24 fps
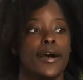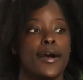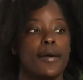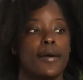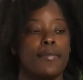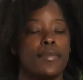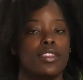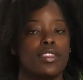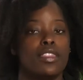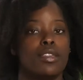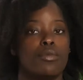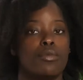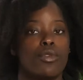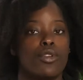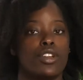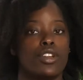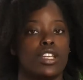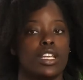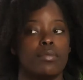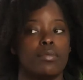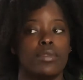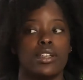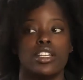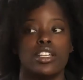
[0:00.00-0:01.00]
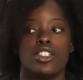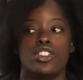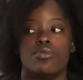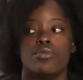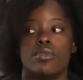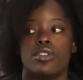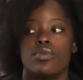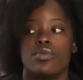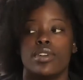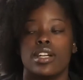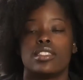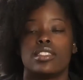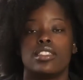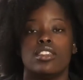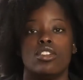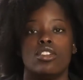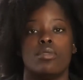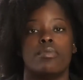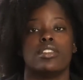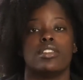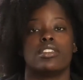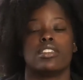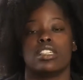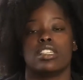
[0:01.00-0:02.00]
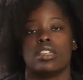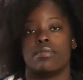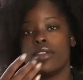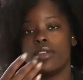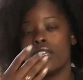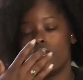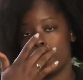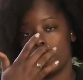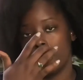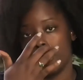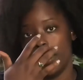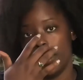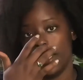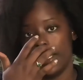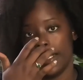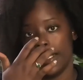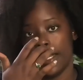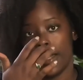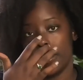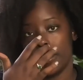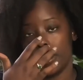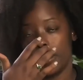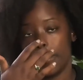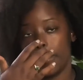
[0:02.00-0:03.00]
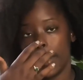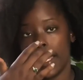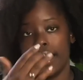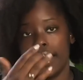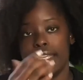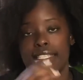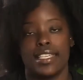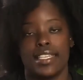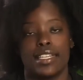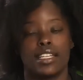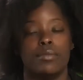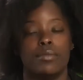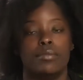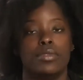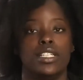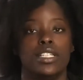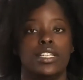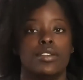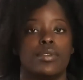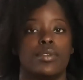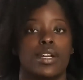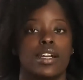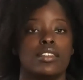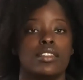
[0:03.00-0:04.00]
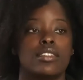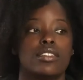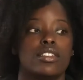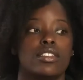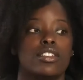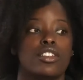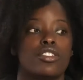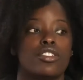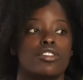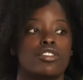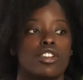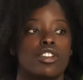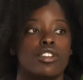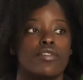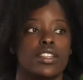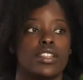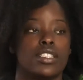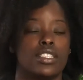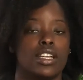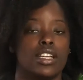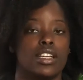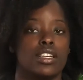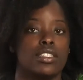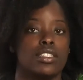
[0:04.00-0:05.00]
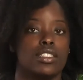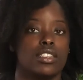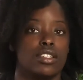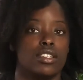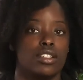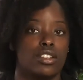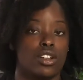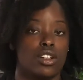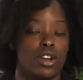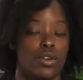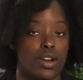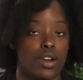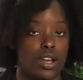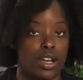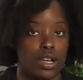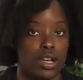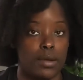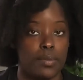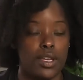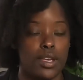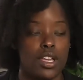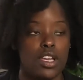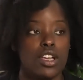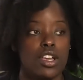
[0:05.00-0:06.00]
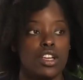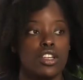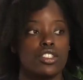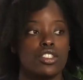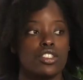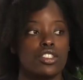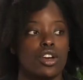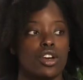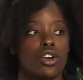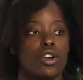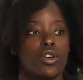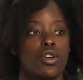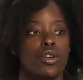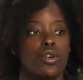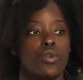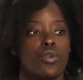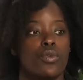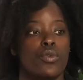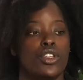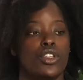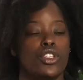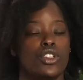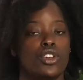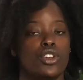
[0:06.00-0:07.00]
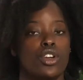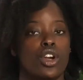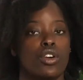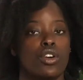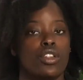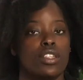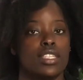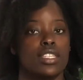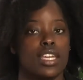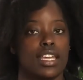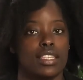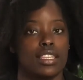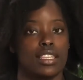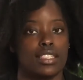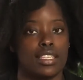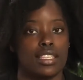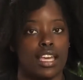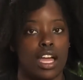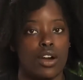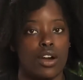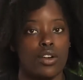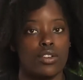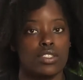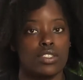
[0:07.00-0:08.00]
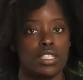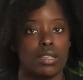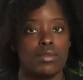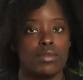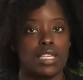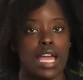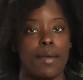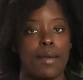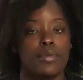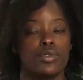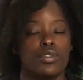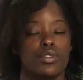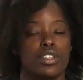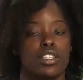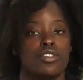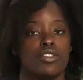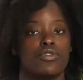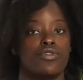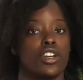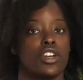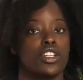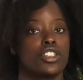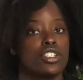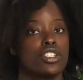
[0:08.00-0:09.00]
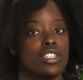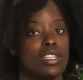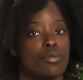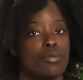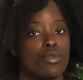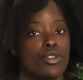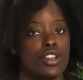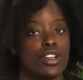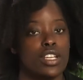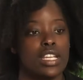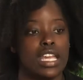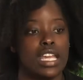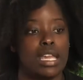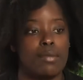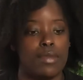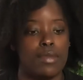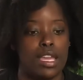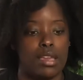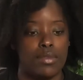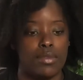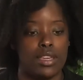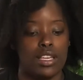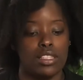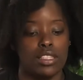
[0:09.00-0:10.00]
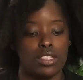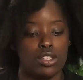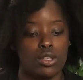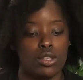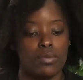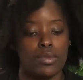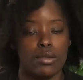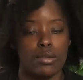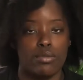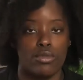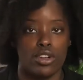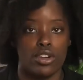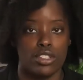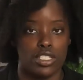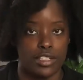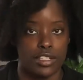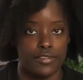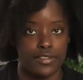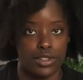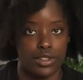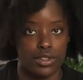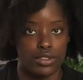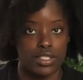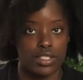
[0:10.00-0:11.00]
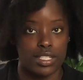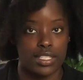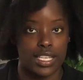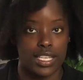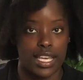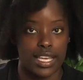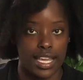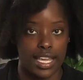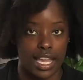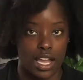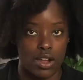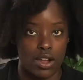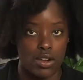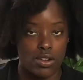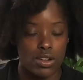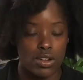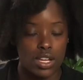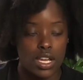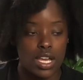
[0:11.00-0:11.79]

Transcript: in the morning because you've been resting, you've been sleeping, you're laying down, your body is at complete rest. Your cervix does go up. So when you go to take this out, sometimes when it's fresh in the morning, it may be a little bit more difficult to take out.